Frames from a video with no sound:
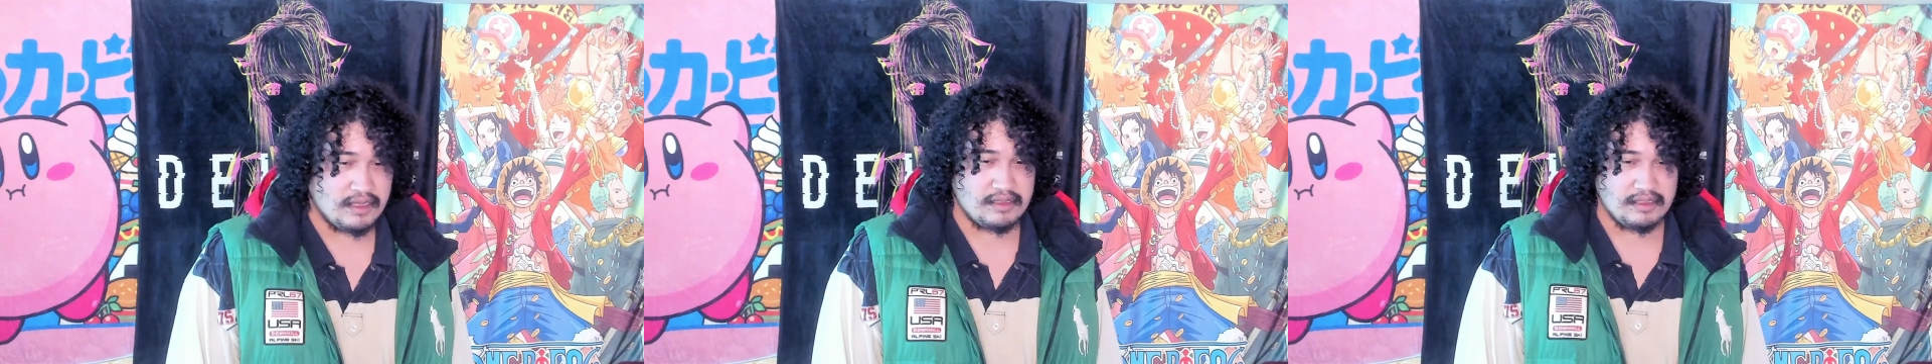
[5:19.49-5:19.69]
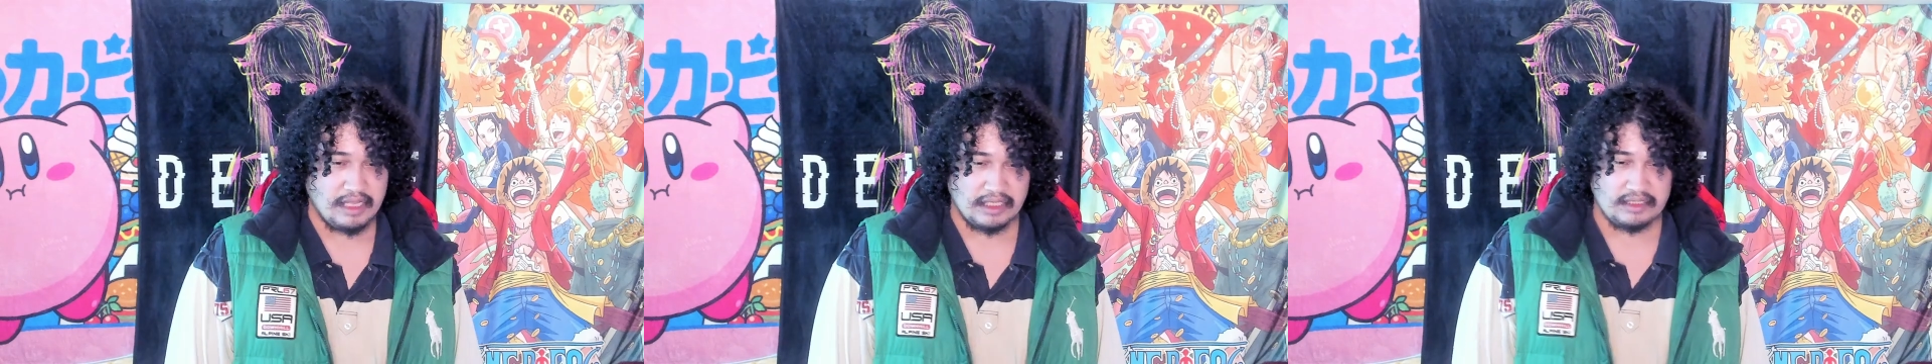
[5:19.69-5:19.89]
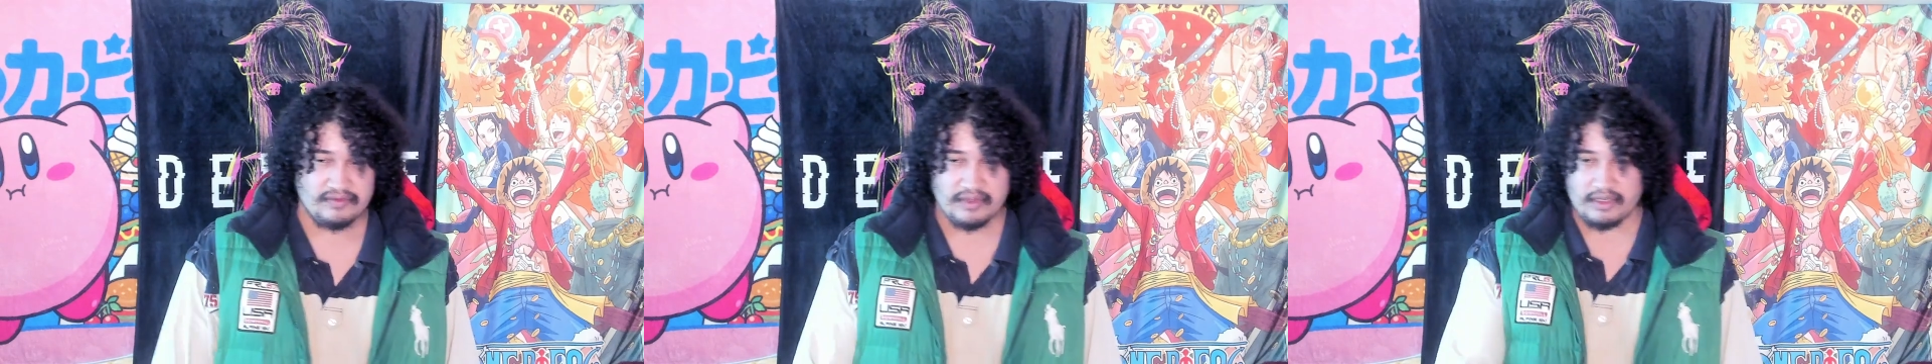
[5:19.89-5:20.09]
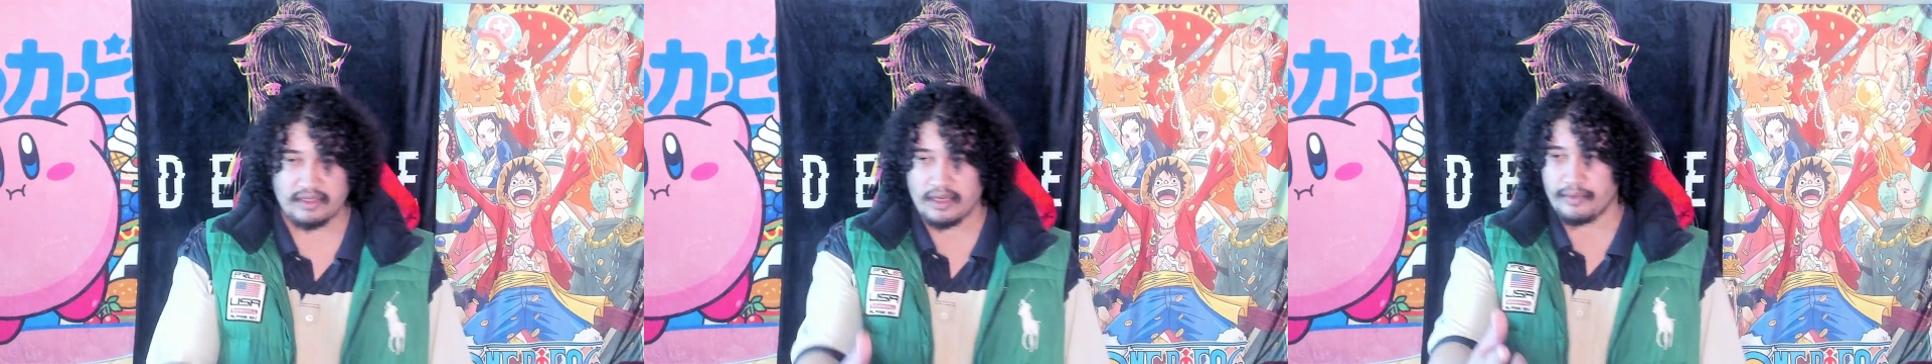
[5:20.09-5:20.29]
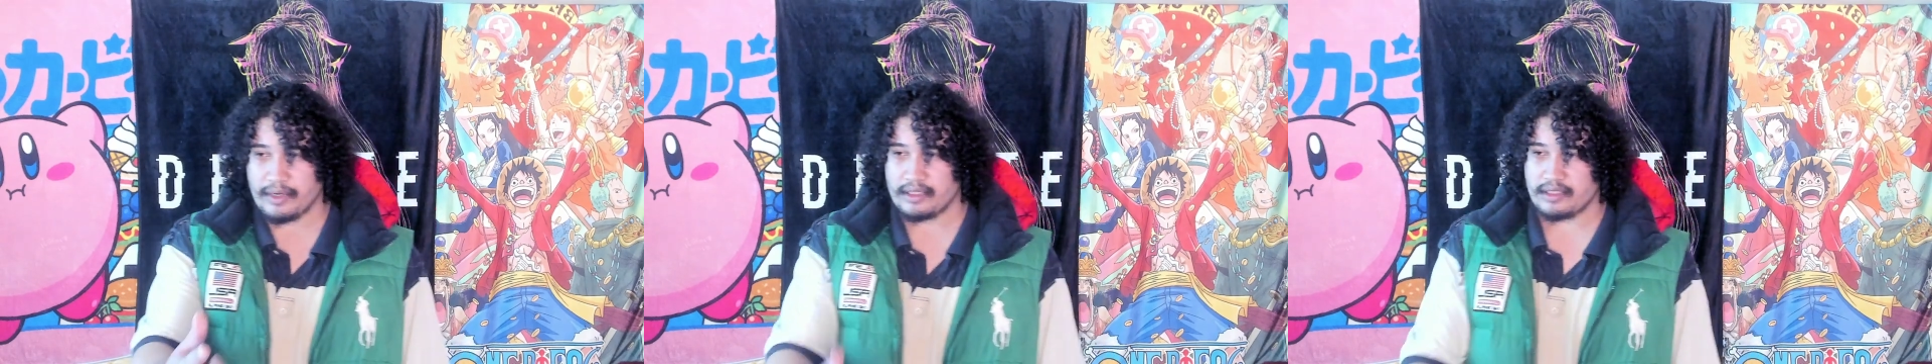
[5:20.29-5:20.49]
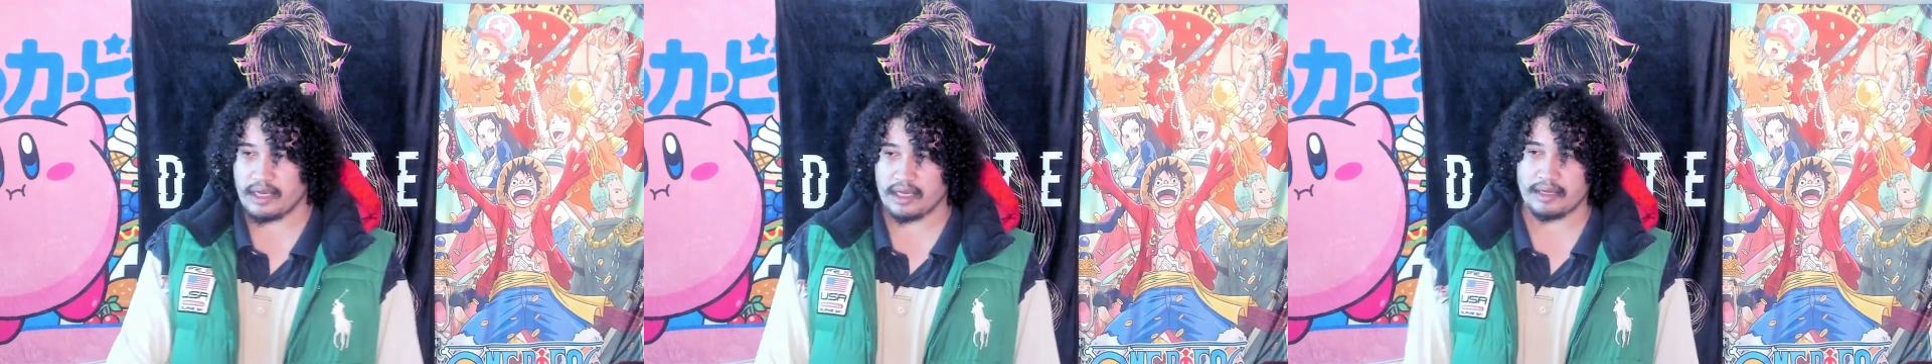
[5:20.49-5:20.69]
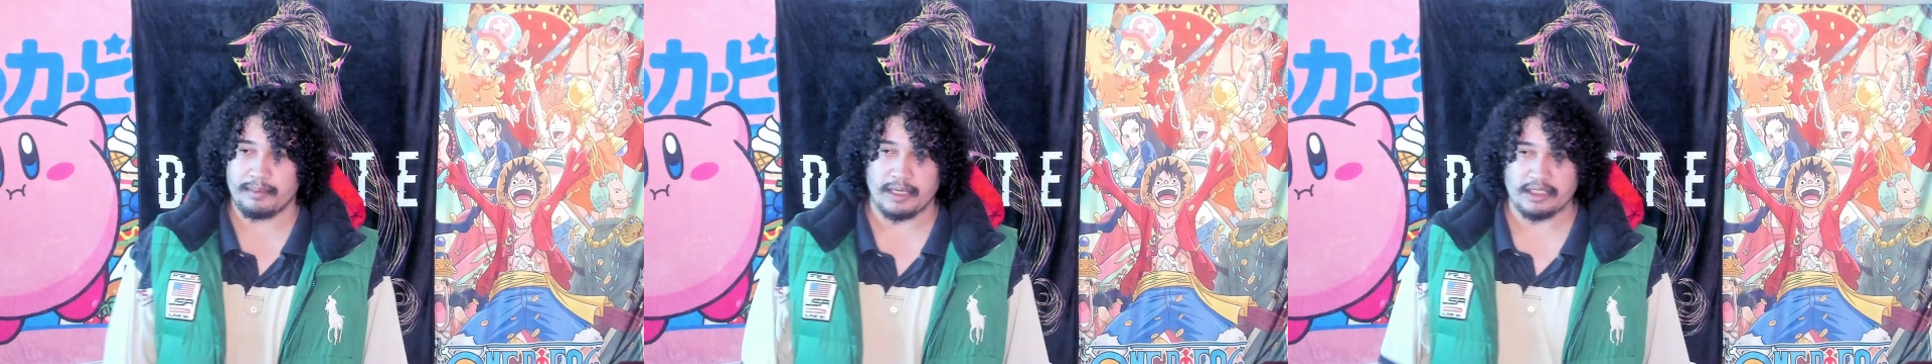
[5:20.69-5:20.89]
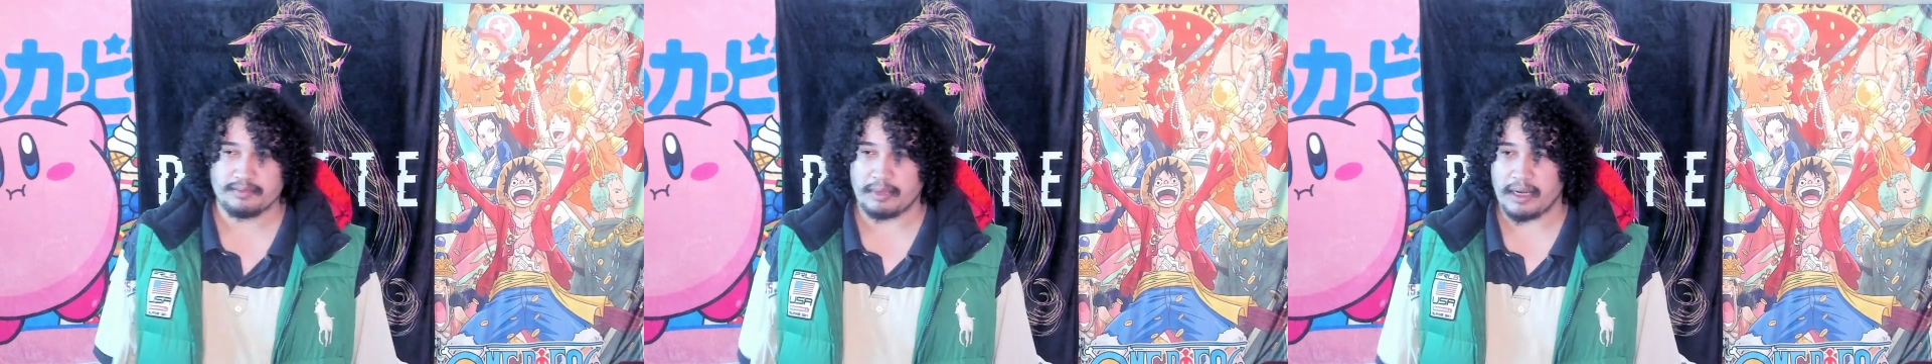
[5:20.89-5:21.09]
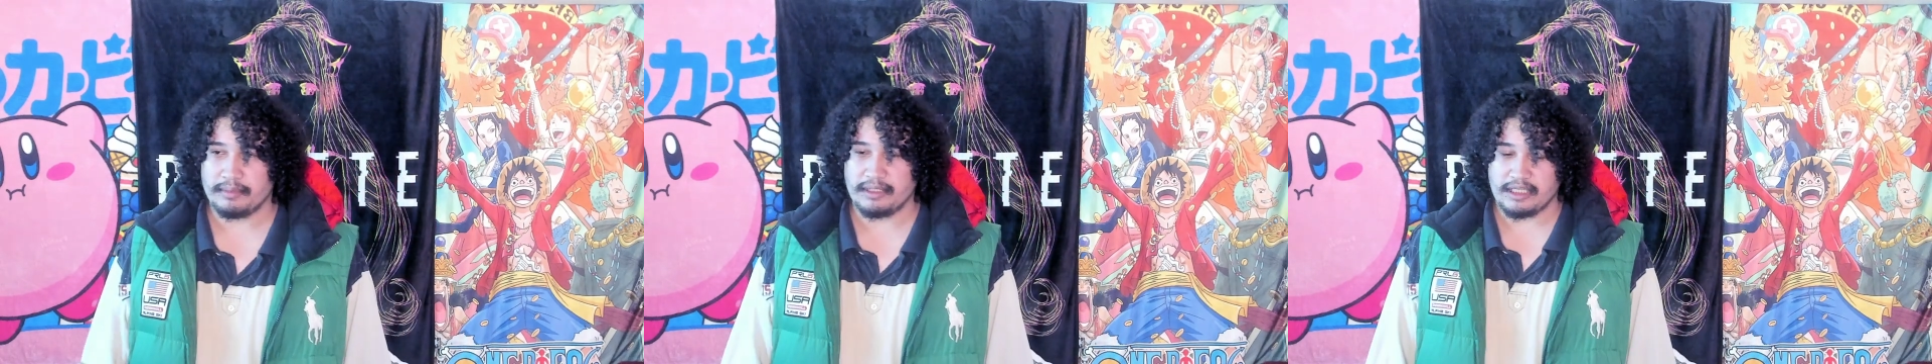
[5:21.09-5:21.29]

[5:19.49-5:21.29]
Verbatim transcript: Next video I want to talk about is probably